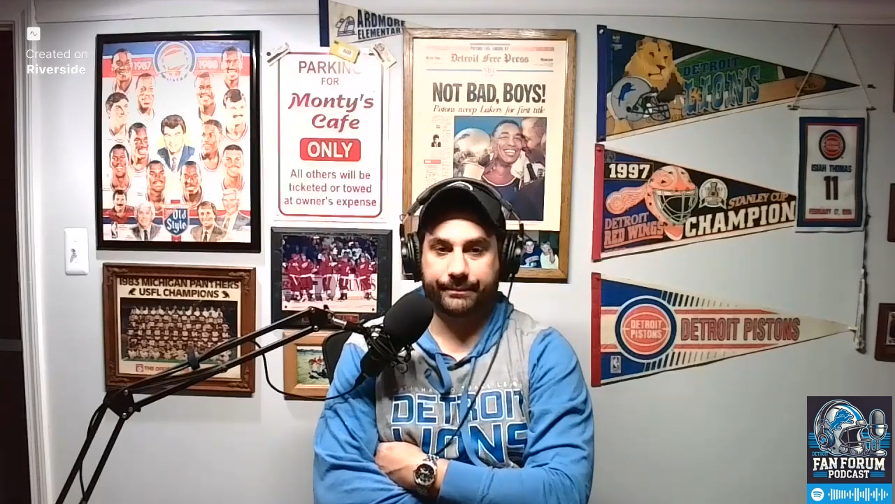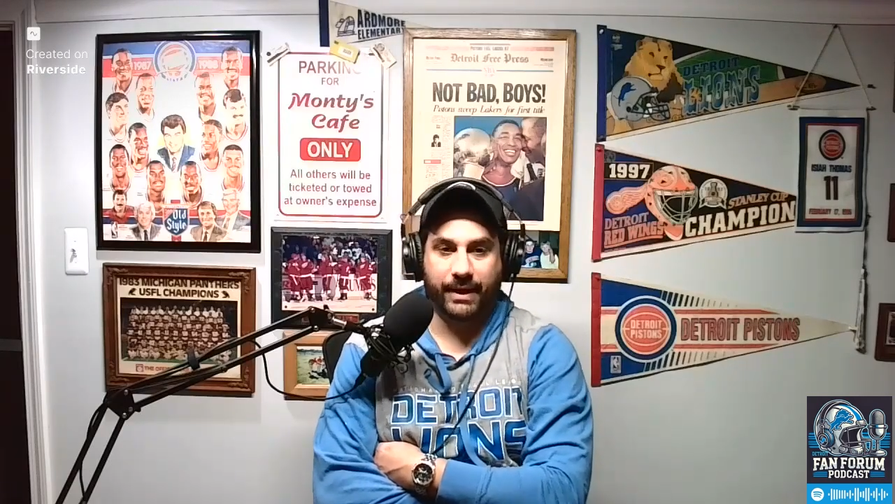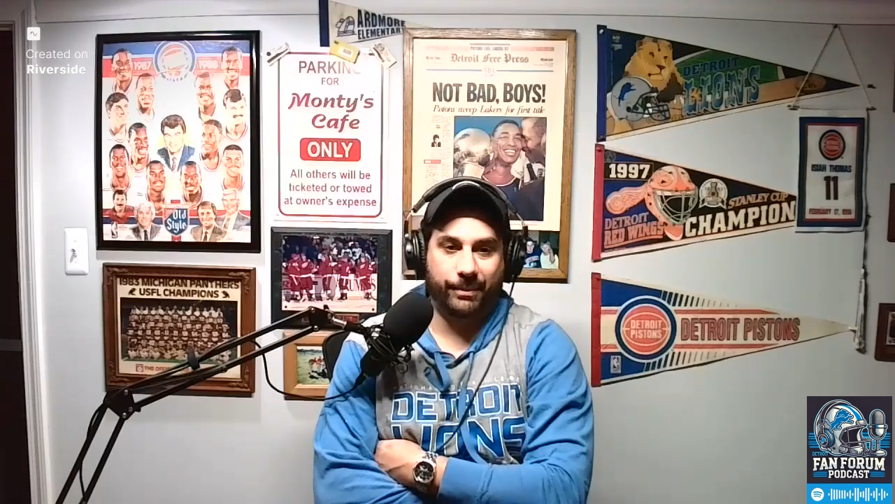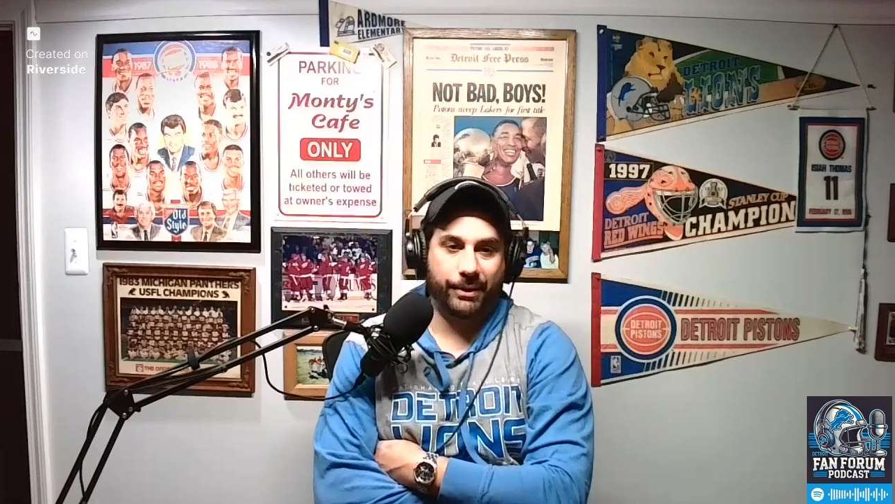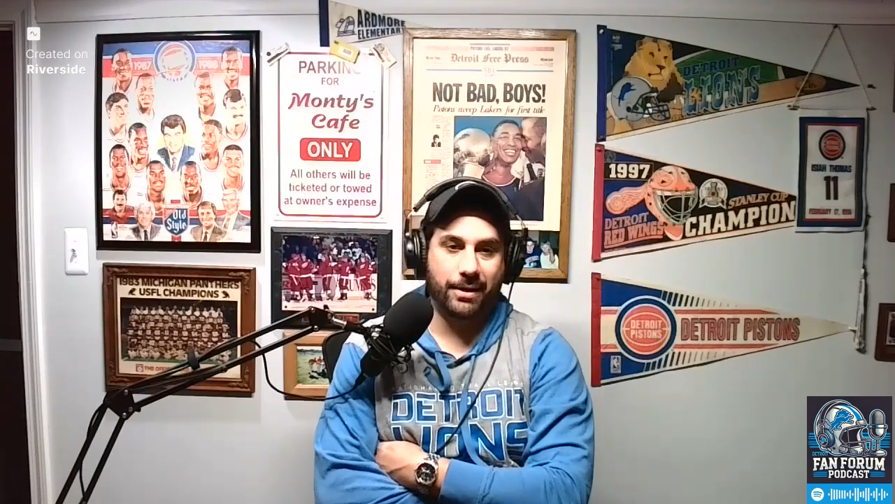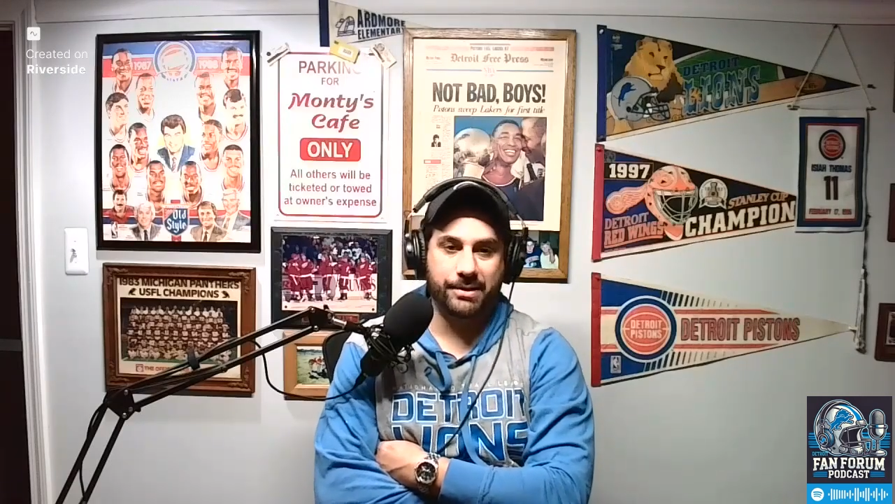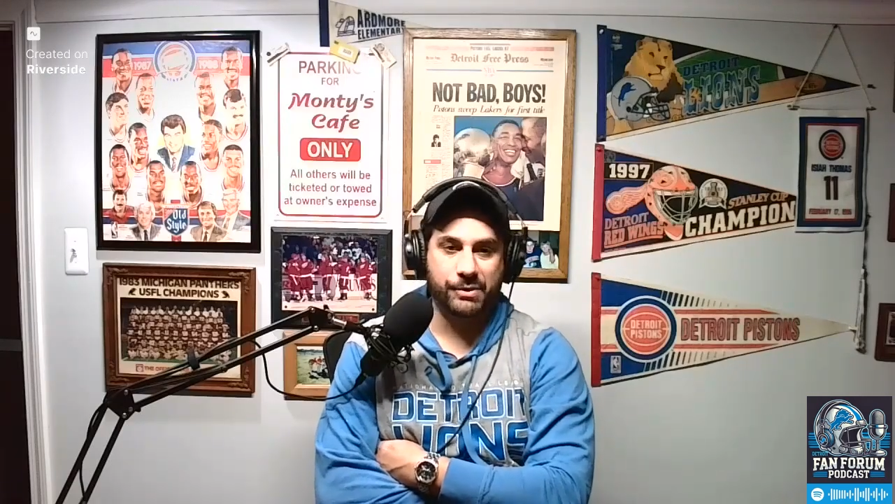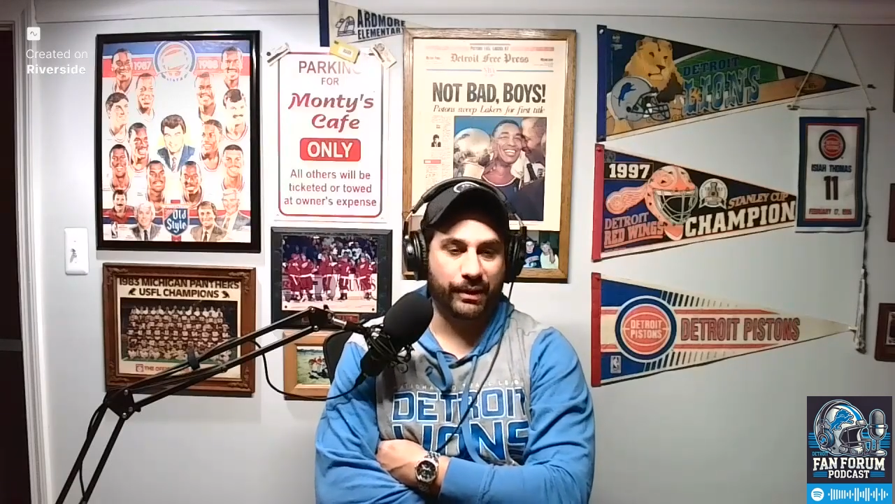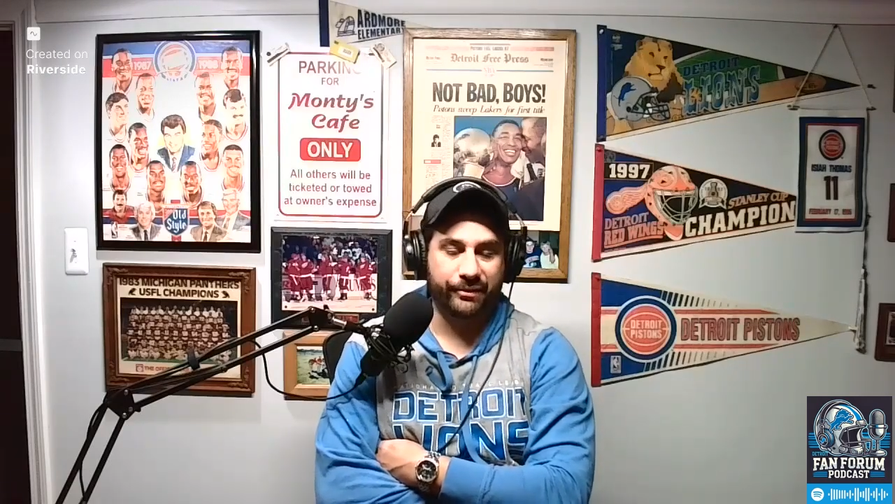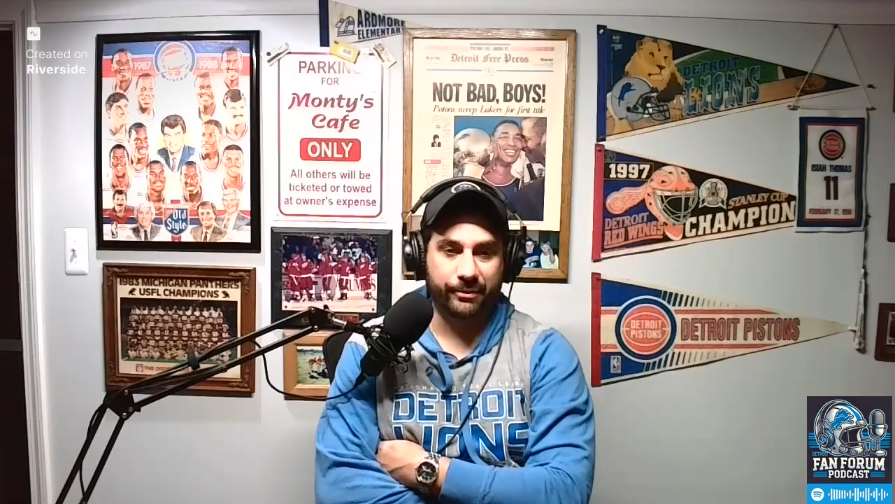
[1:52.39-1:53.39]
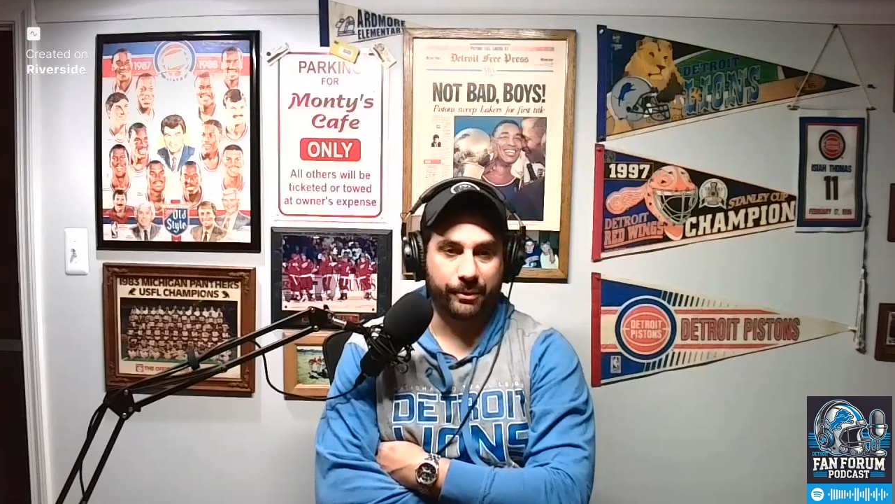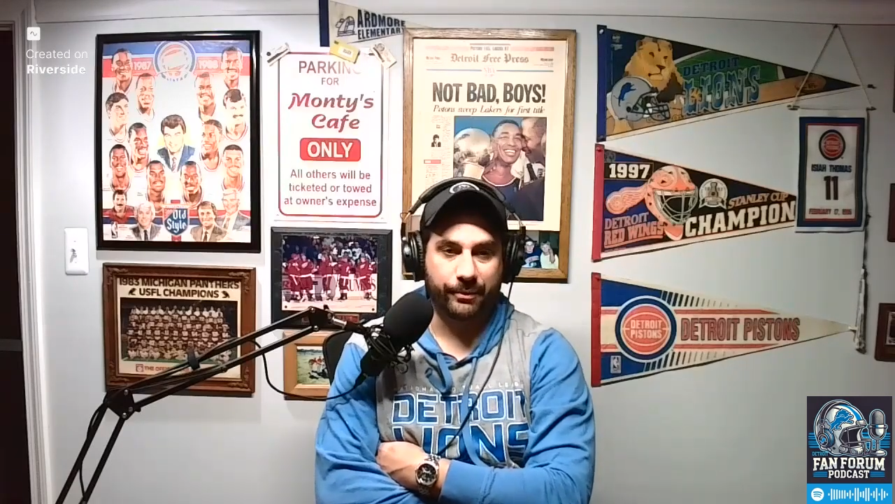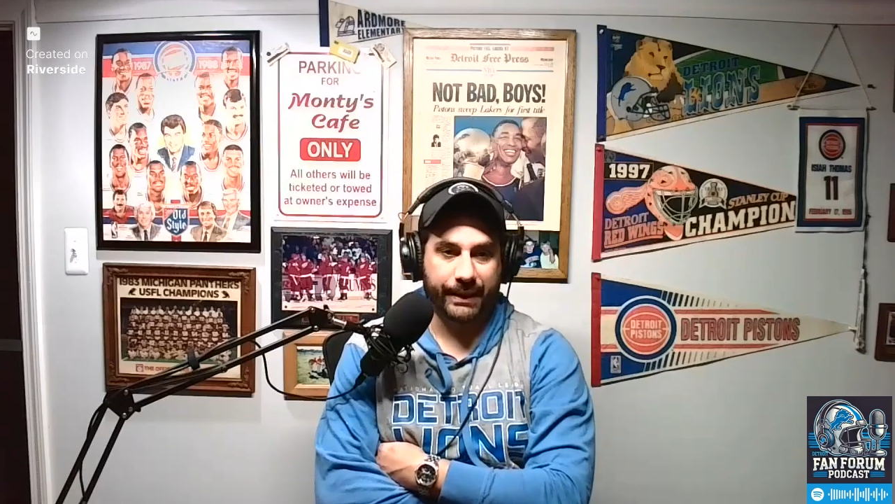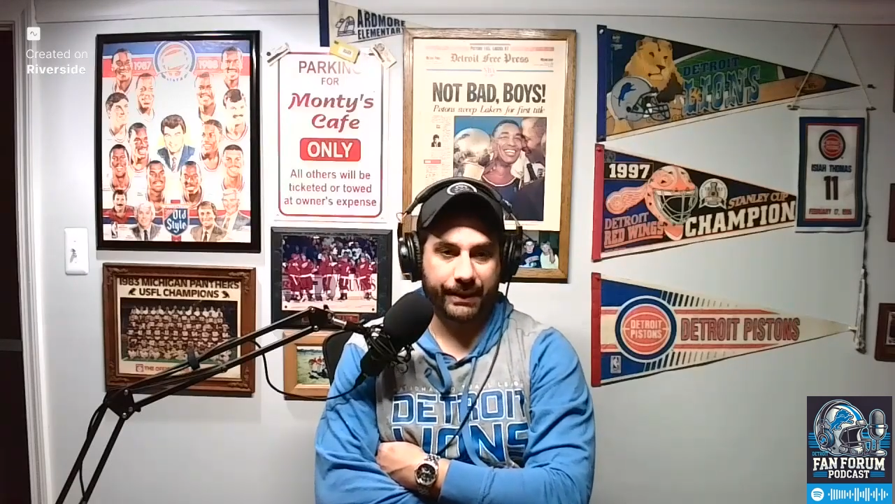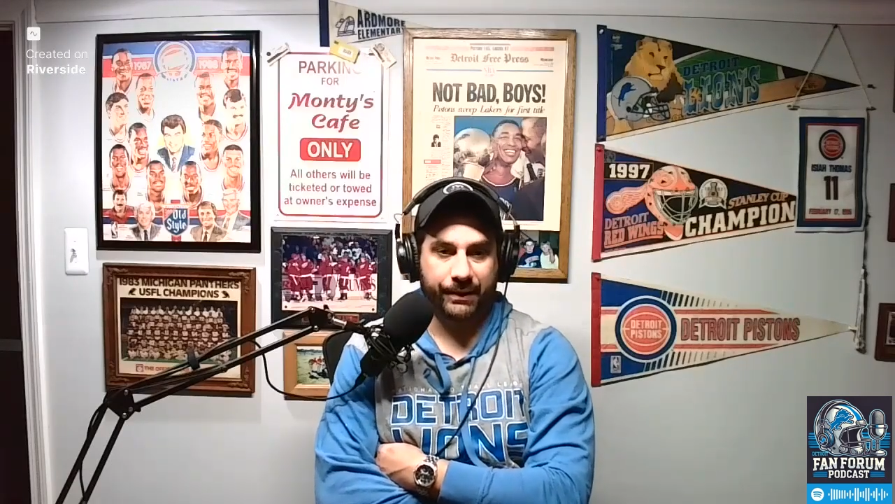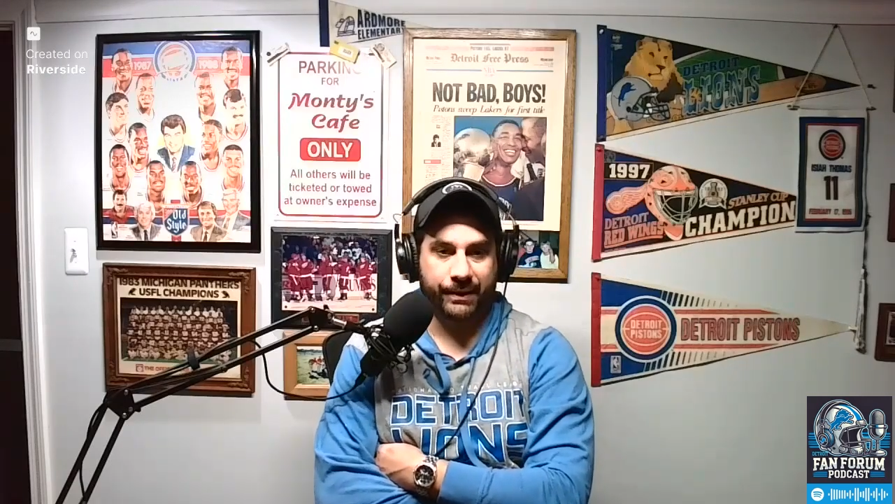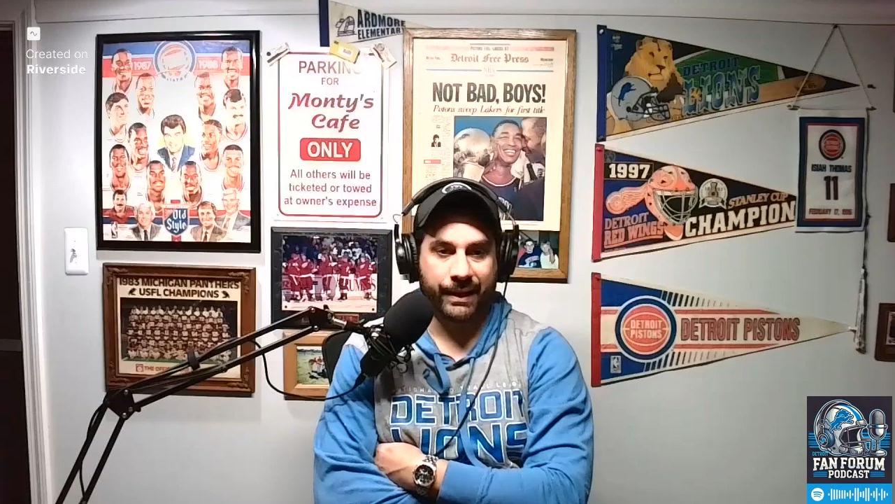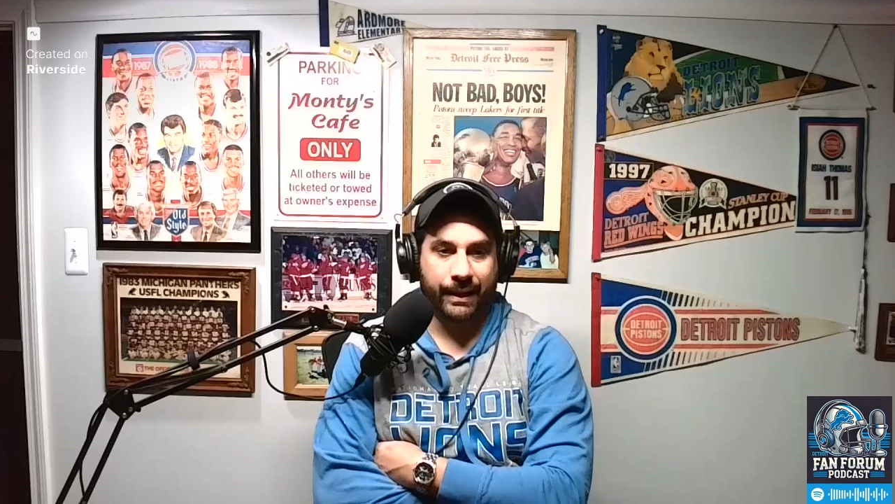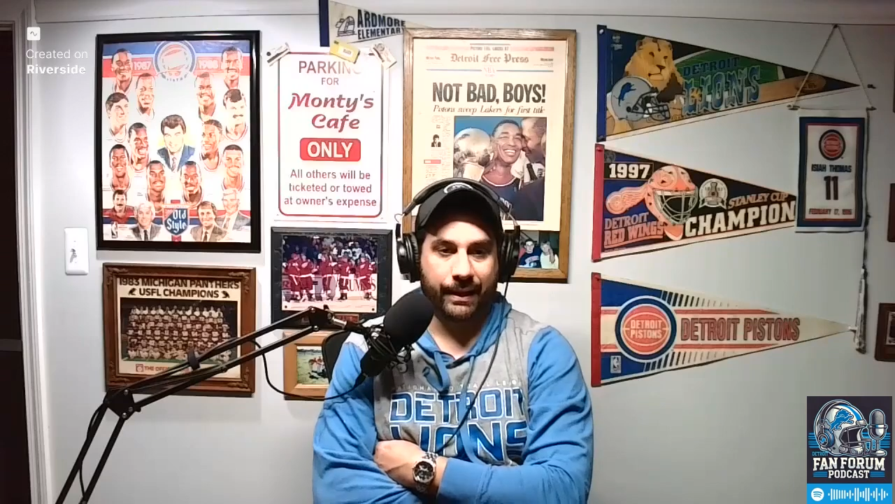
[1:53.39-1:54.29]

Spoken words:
a couple of yards away from a record.